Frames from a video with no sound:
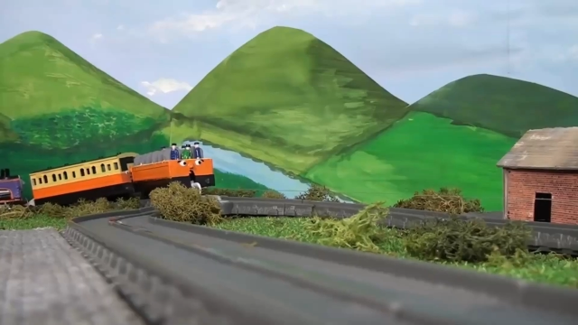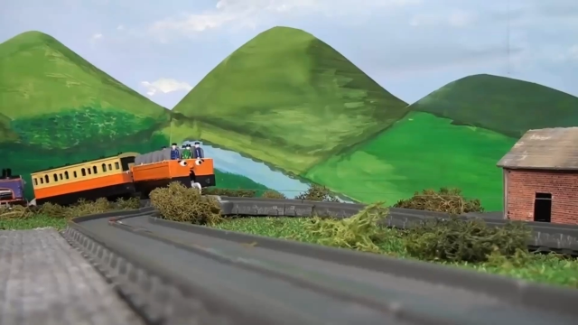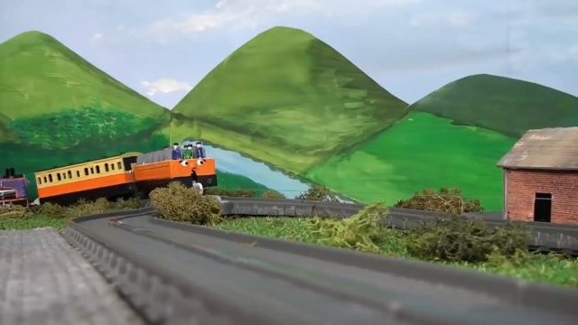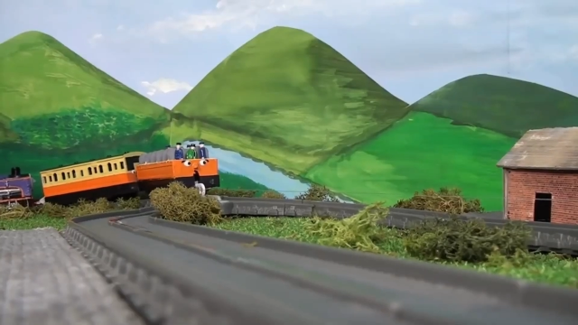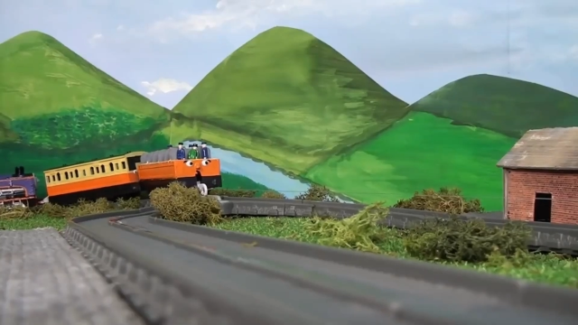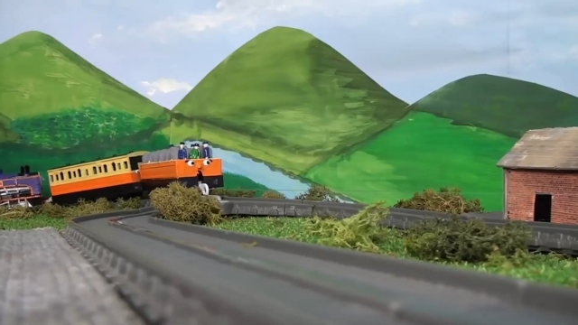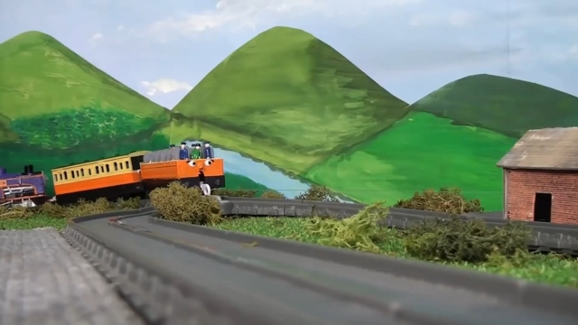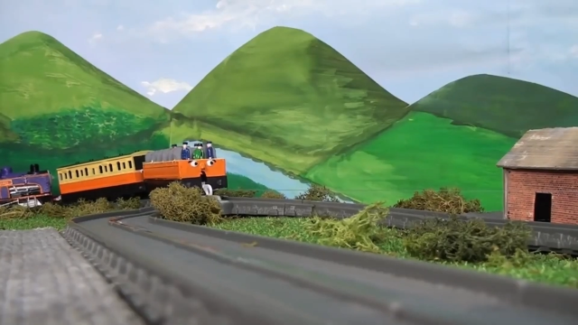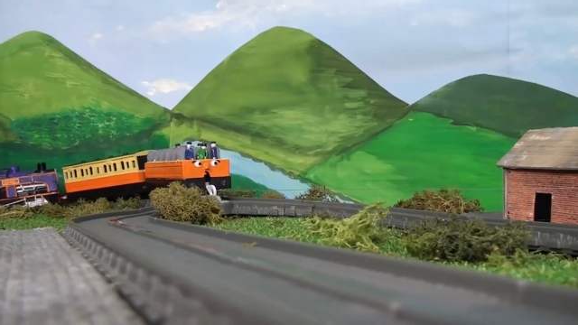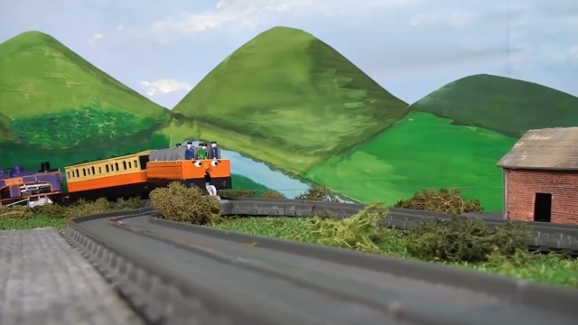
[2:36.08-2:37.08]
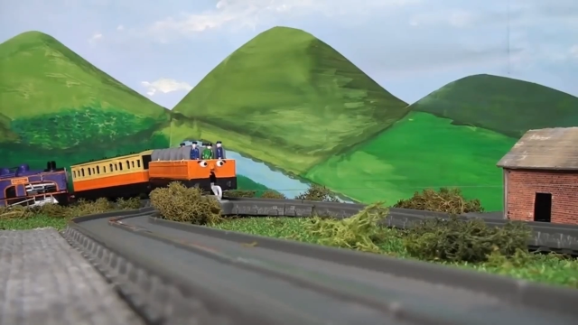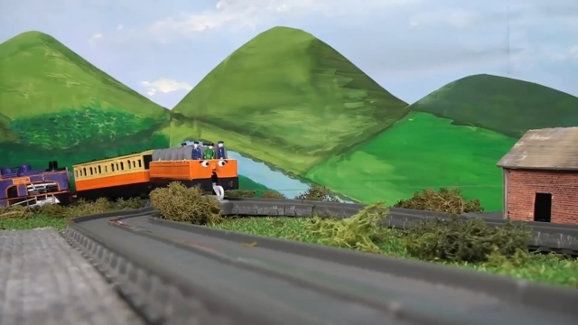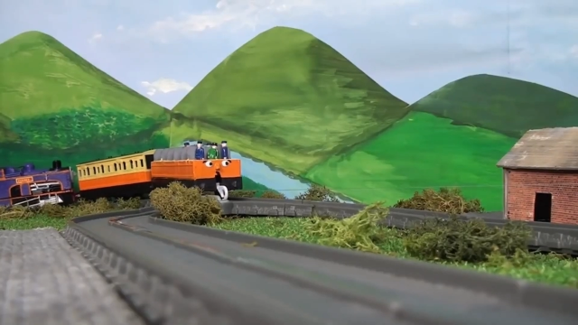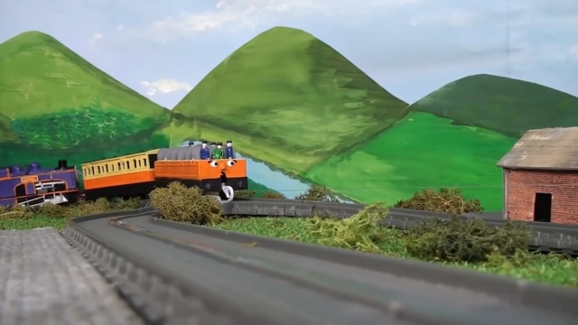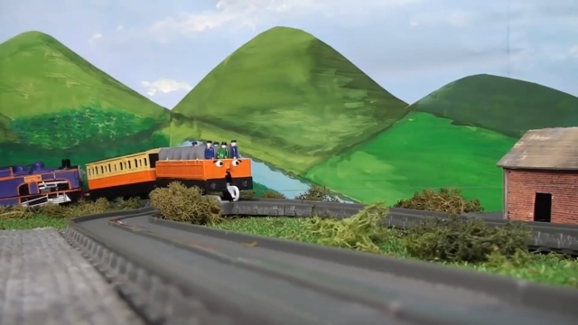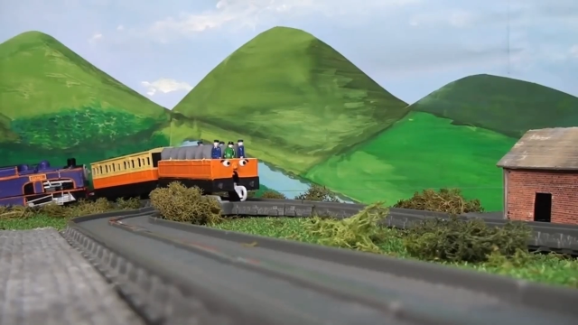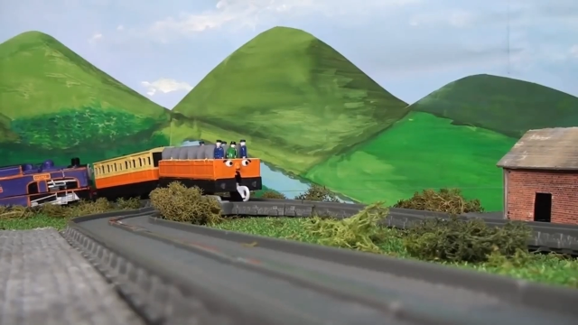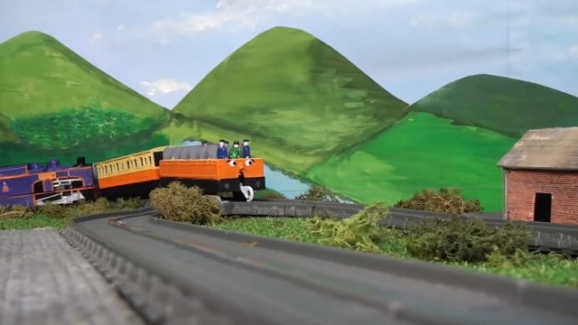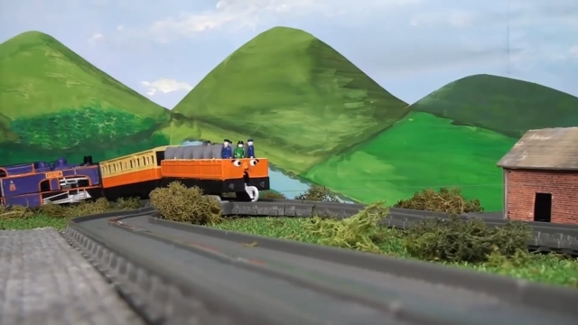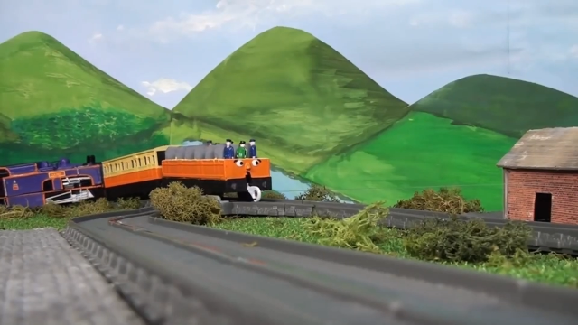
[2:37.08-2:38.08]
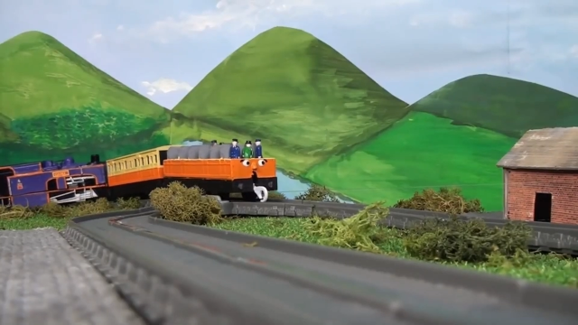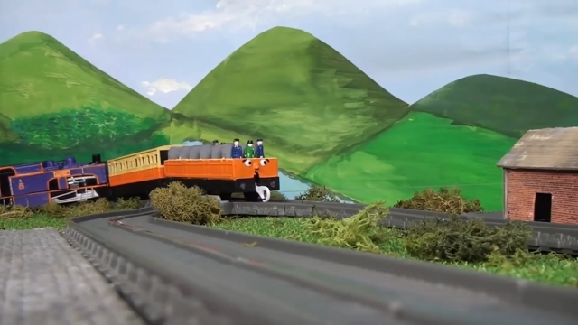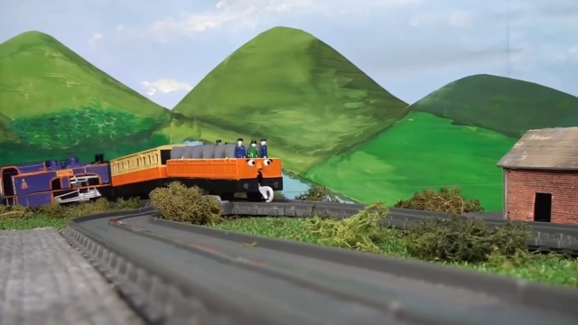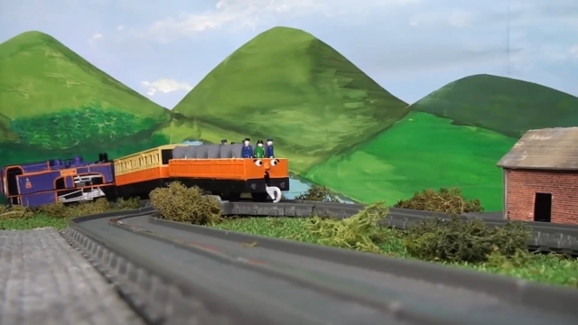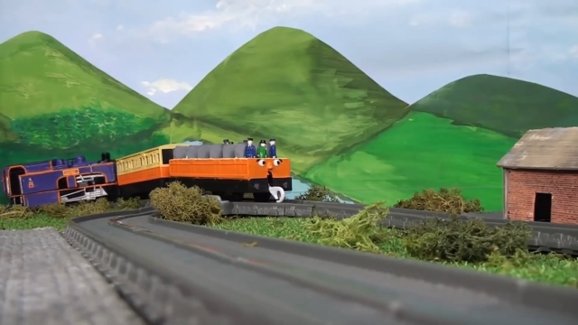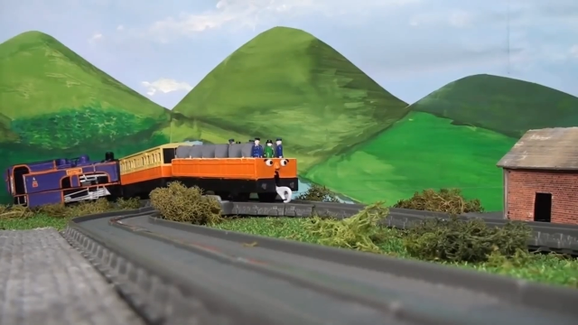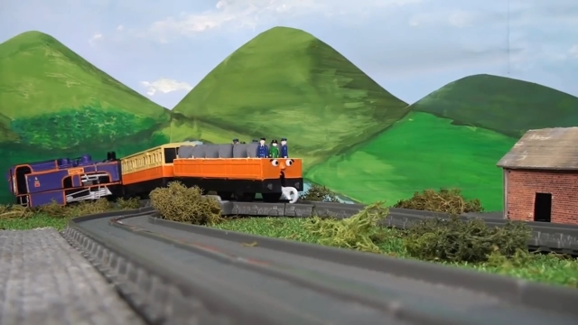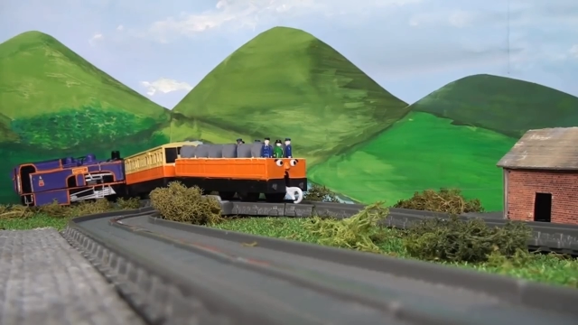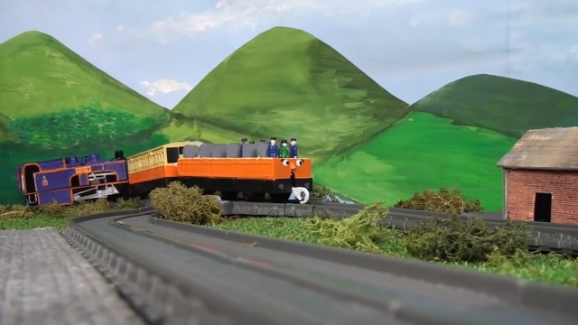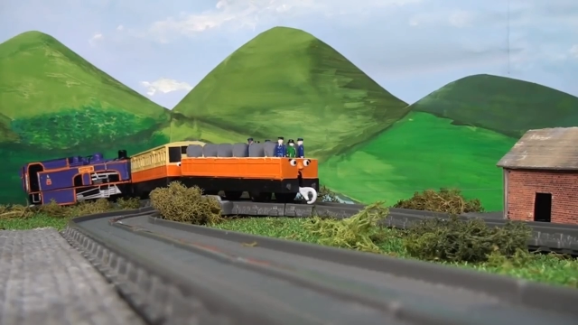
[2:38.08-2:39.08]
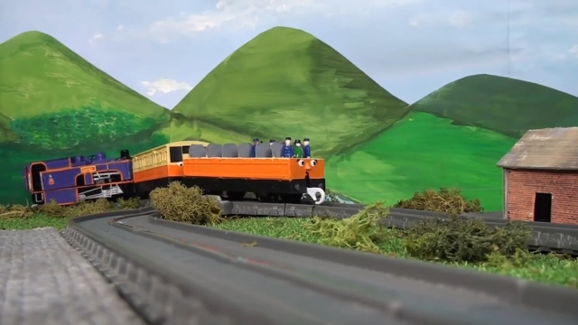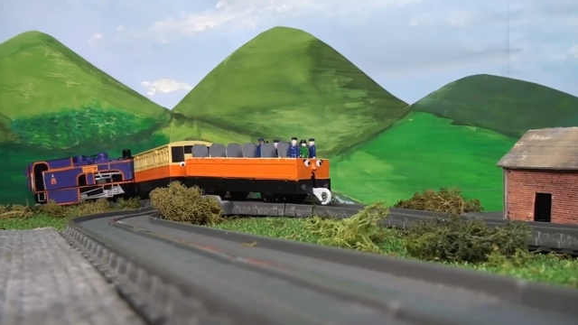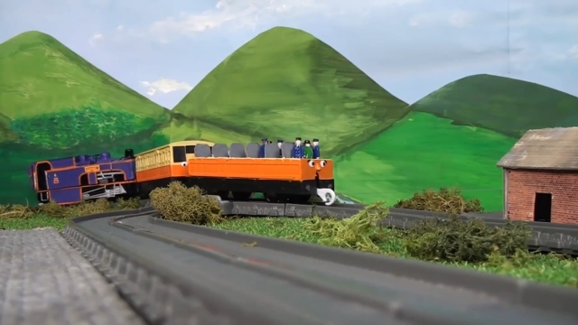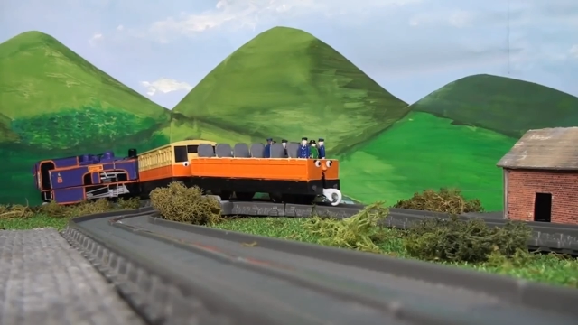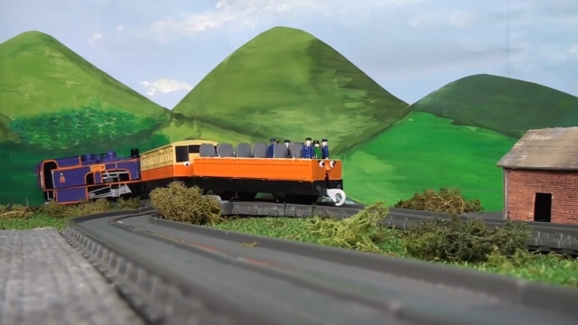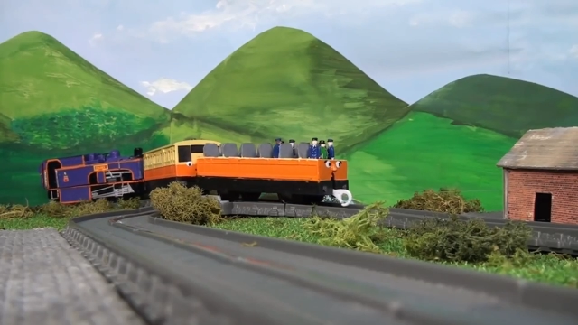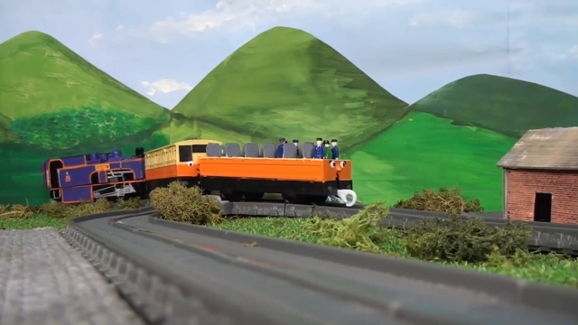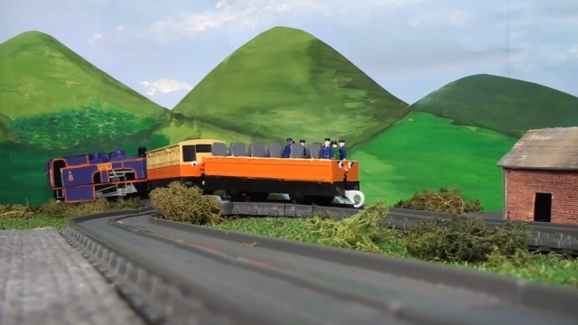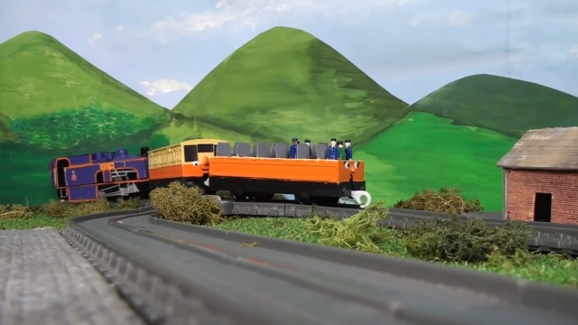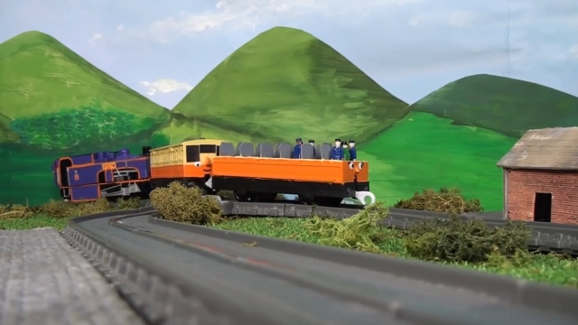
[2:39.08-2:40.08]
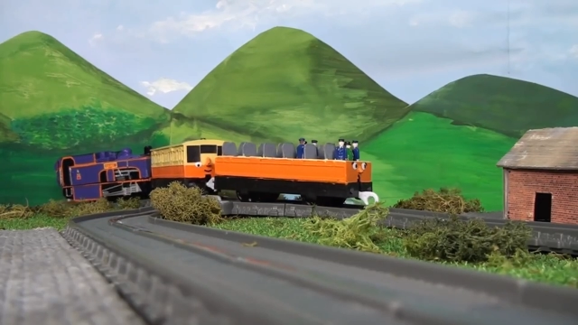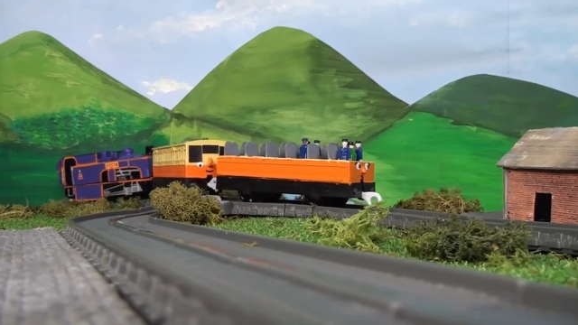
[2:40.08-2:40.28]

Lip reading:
(no speaker visible)